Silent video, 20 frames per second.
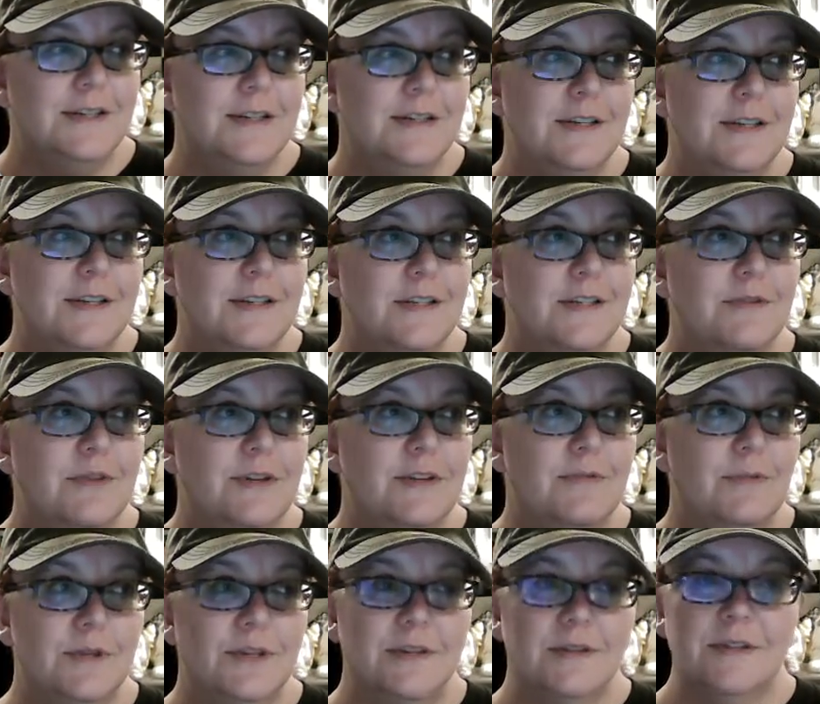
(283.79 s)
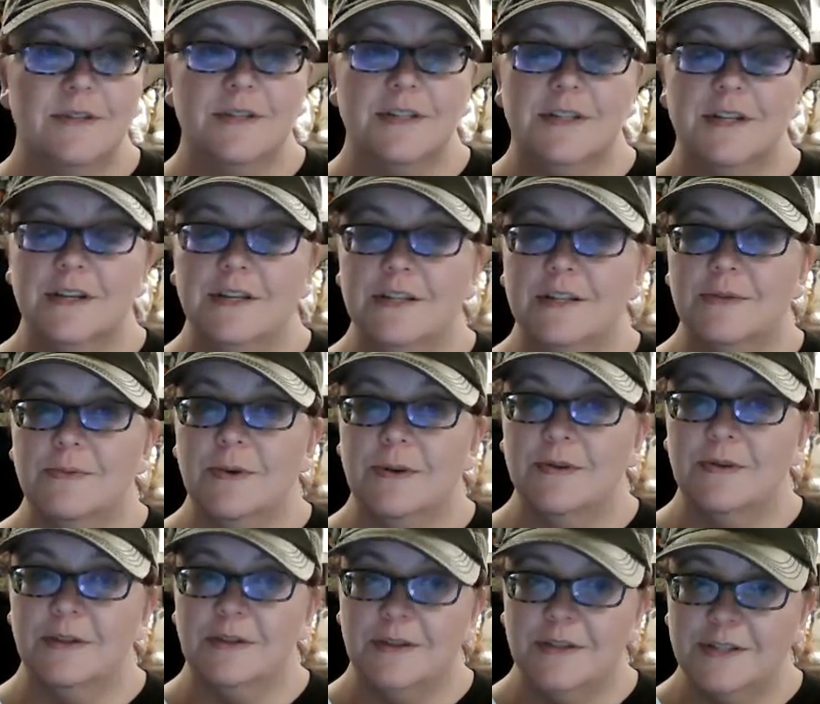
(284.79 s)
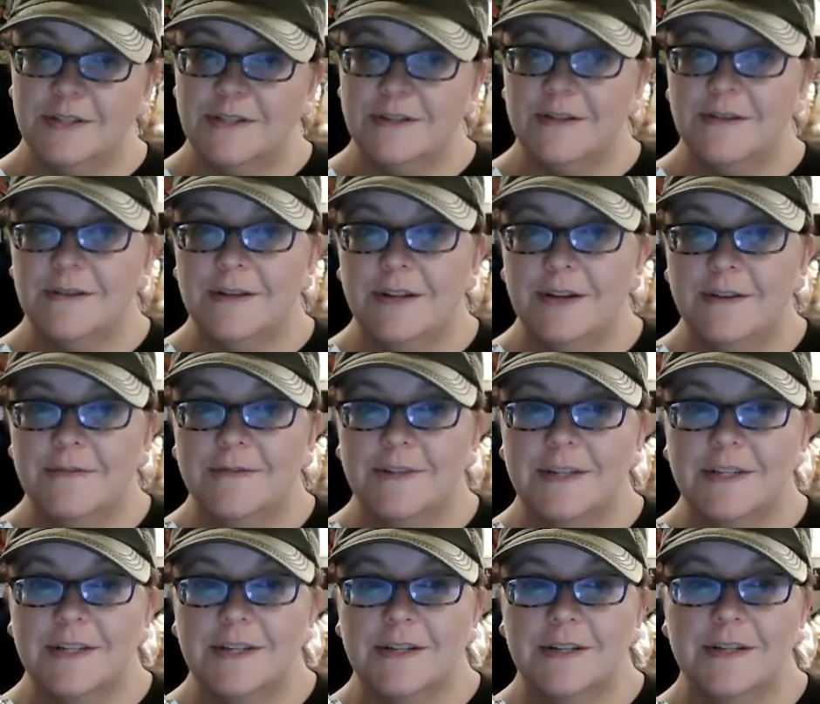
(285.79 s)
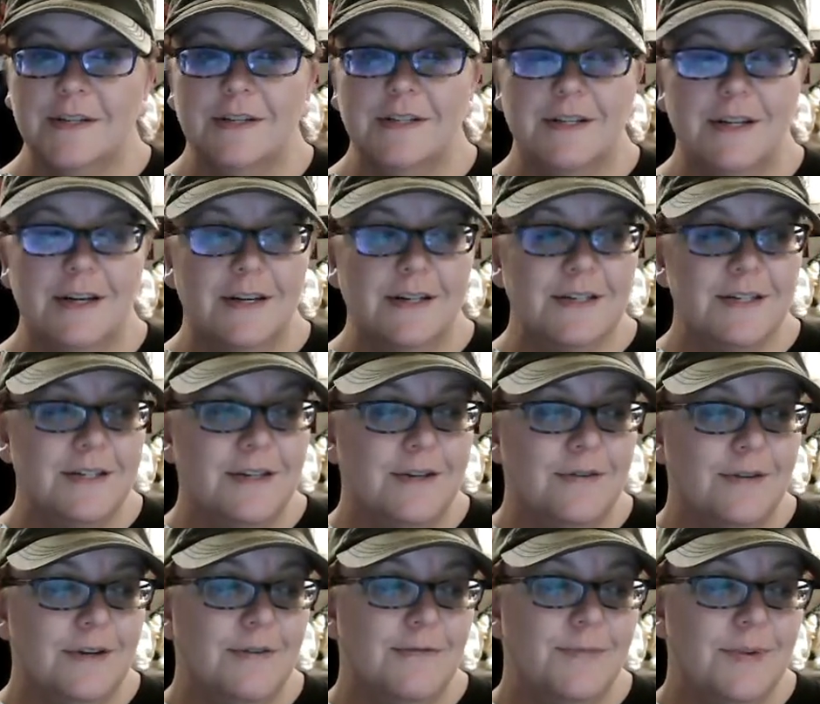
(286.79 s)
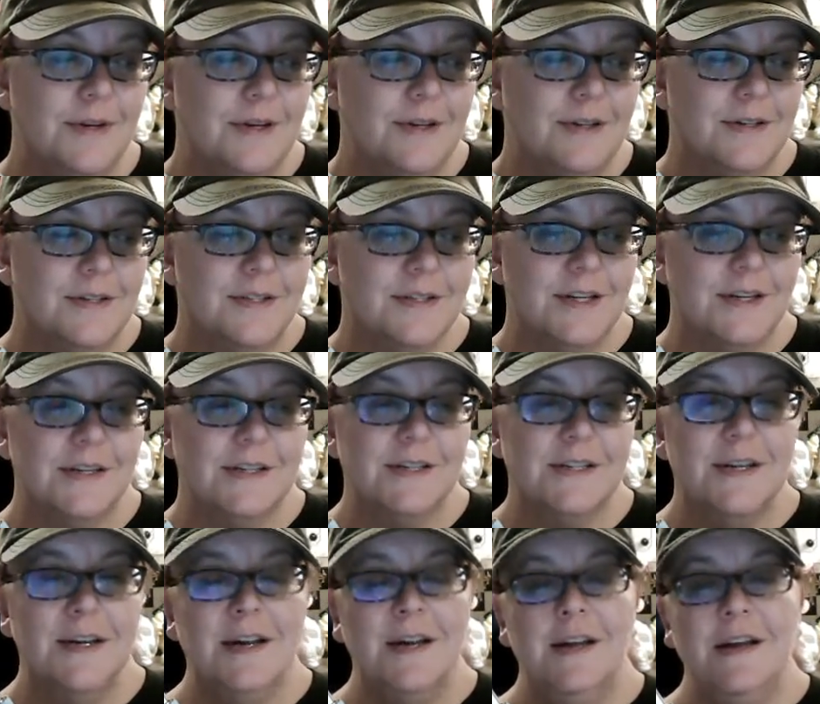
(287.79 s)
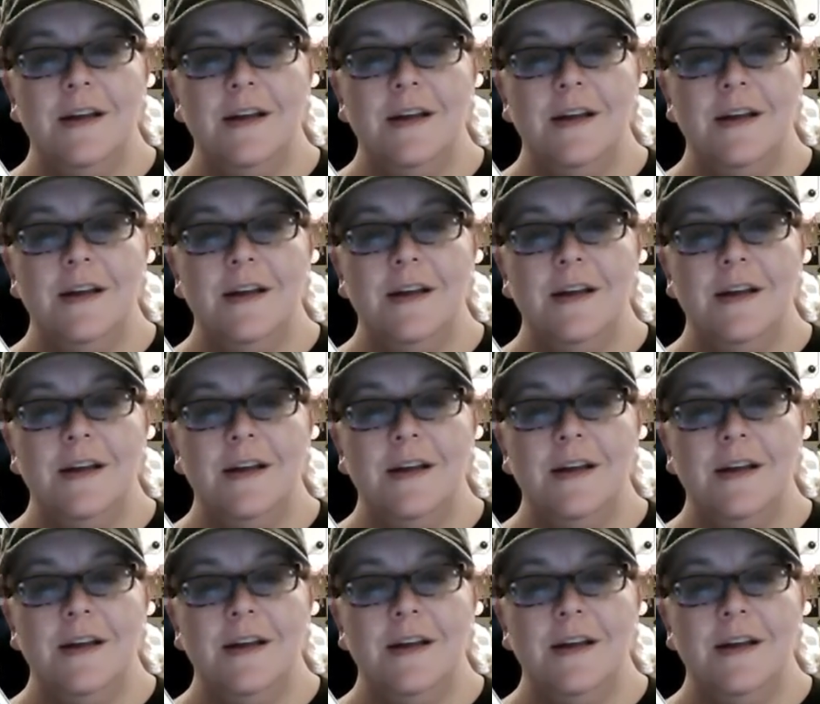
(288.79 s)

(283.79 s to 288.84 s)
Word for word: Today's like one of those days where the gods know I have anxiety attacks. They know I have panic attacks.